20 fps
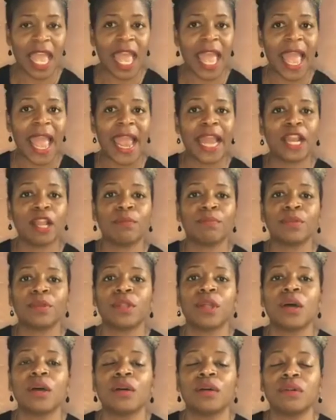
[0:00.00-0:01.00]
And it
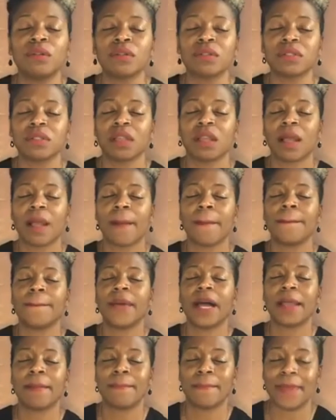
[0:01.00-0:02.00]
blows
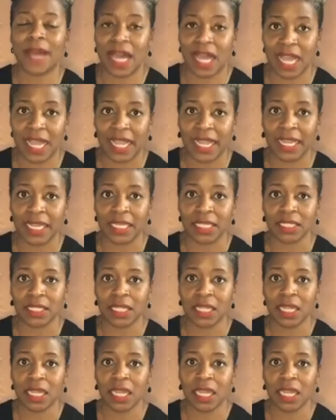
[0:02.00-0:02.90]
my mind.